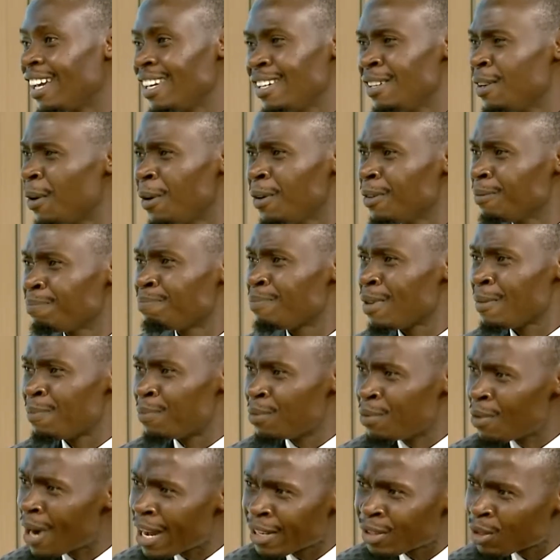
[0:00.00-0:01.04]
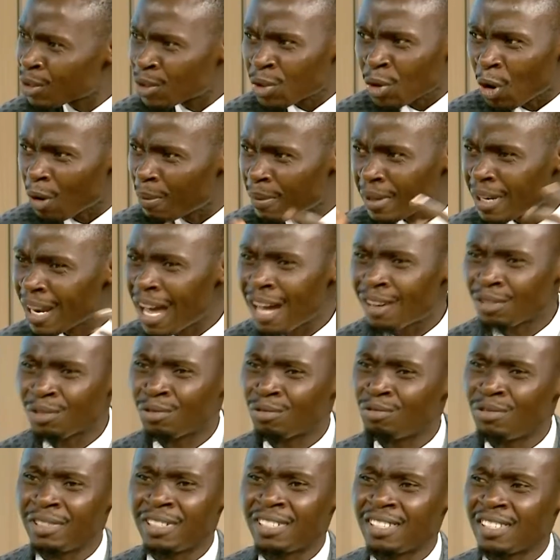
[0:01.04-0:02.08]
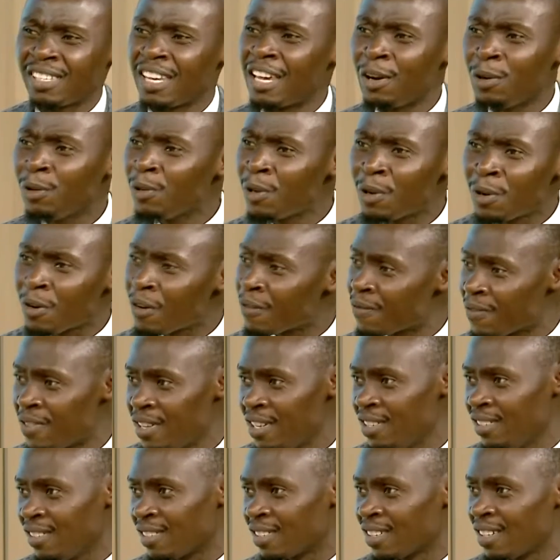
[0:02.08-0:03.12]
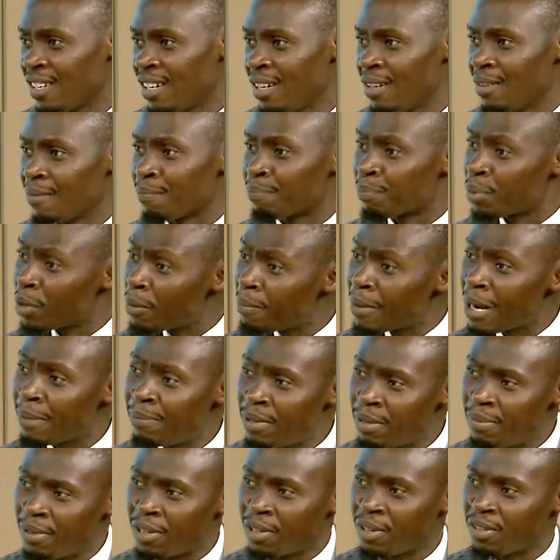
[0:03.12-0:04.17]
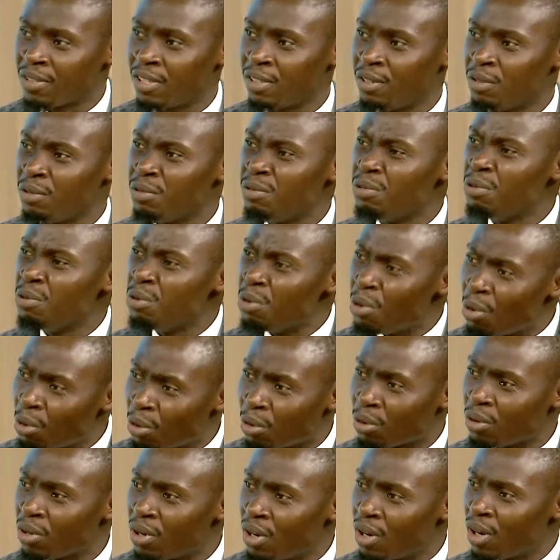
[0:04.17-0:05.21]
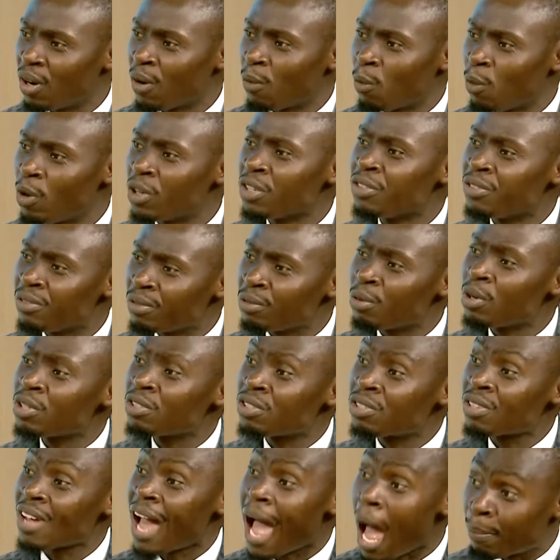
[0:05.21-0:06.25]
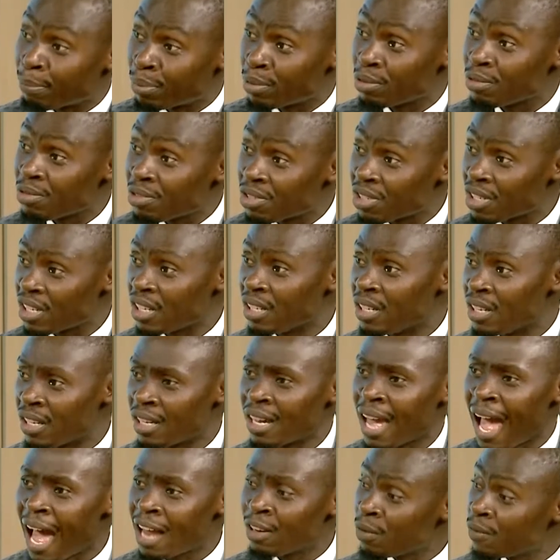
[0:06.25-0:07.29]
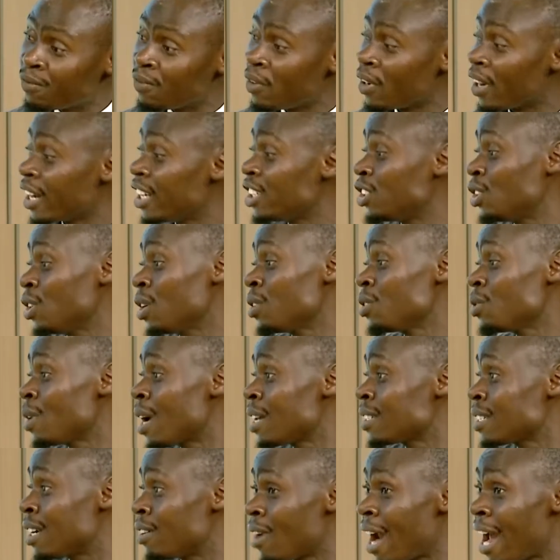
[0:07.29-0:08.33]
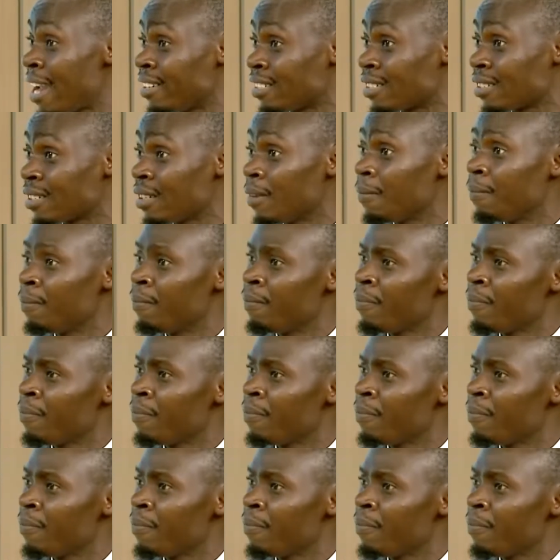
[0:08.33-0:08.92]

You know, people are just coming out with a whole lot of things, probably because they don't know what happens in the, and don't forget, she also has a right